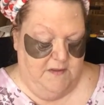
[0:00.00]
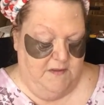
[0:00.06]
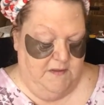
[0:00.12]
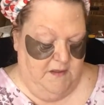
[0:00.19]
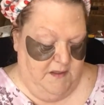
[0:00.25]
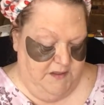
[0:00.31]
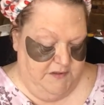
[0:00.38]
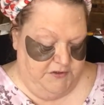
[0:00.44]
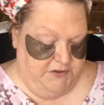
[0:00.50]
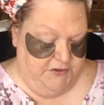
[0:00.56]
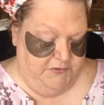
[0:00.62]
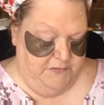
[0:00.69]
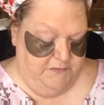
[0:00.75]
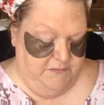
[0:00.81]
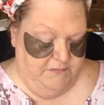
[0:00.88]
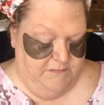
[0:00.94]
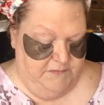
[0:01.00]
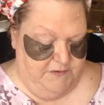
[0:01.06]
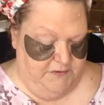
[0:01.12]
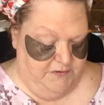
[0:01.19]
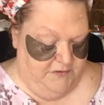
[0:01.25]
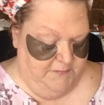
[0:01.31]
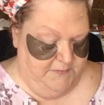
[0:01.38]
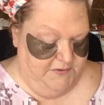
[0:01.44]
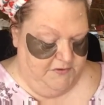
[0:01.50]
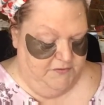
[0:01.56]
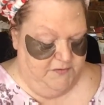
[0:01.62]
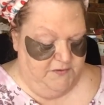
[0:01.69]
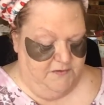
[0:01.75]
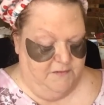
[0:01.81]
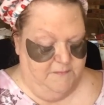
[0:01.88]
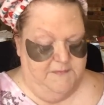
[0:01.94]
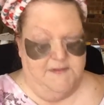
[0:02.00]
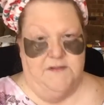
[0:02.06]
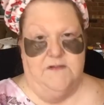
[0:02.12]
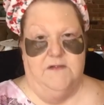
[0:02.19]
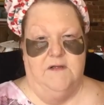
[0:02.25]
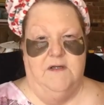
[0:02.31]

not to, you know, but you can always